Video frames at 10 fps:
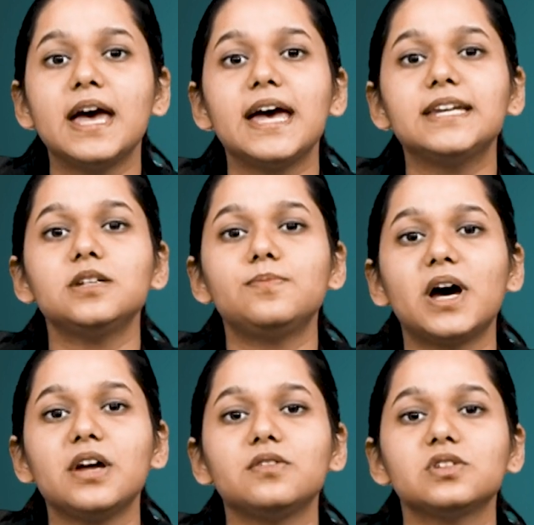headed
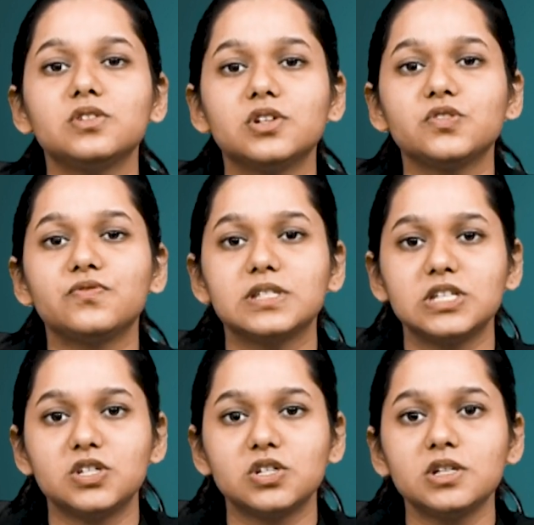by research
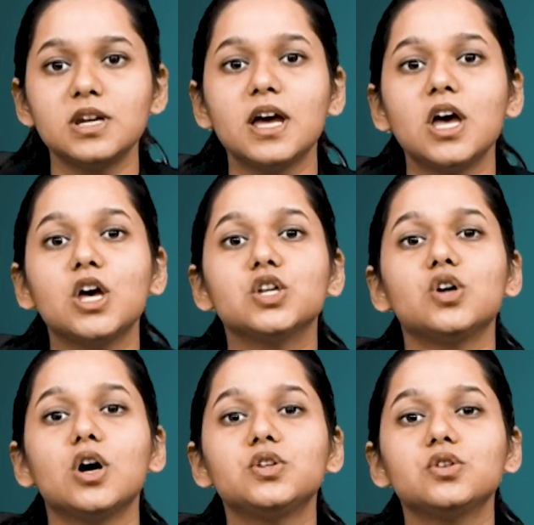physician
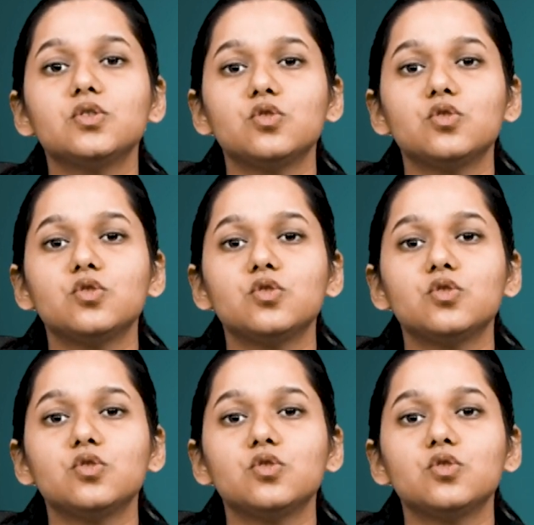Dr.